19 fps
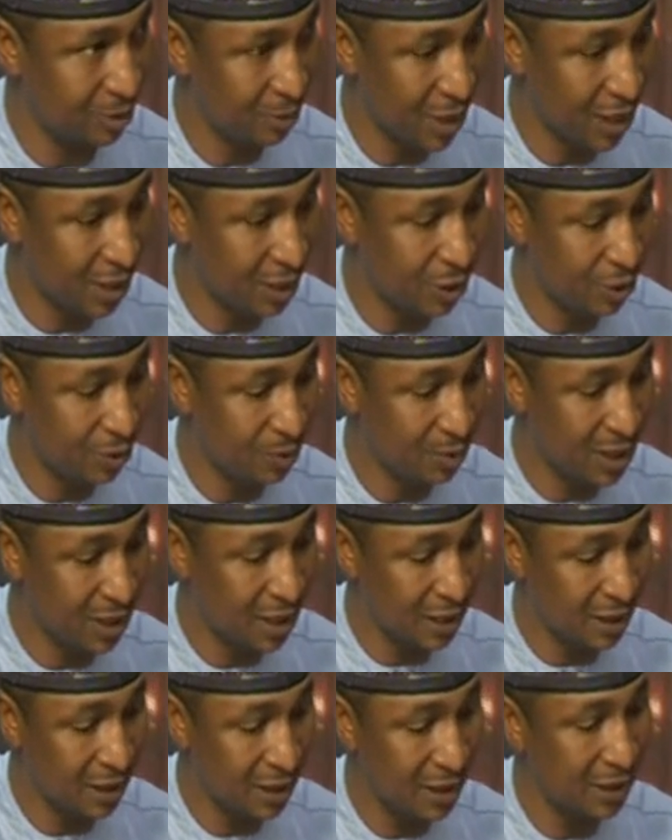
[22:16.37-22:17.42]
where there will be
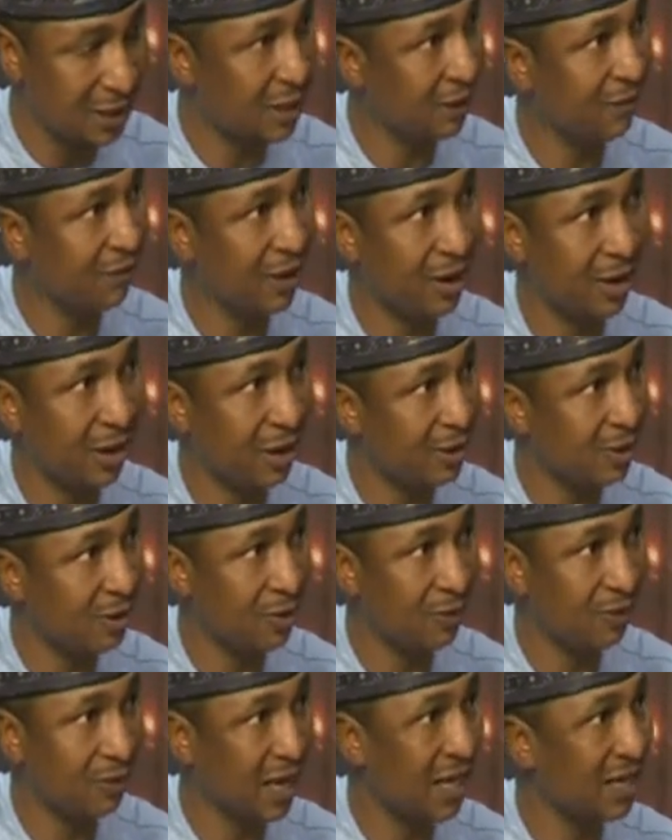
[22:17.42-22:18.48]
less interference
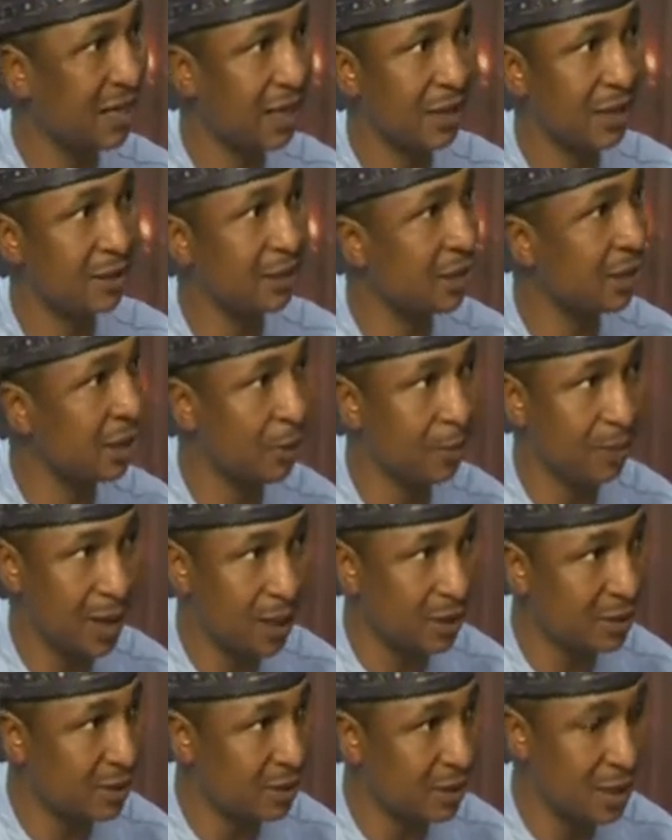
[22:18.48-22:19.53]
of any external
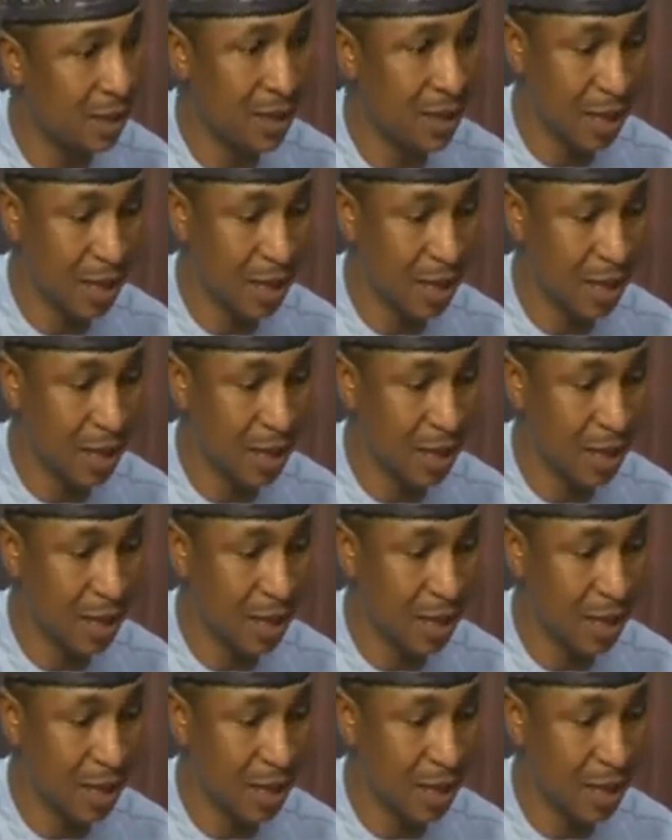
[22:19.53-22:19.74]
party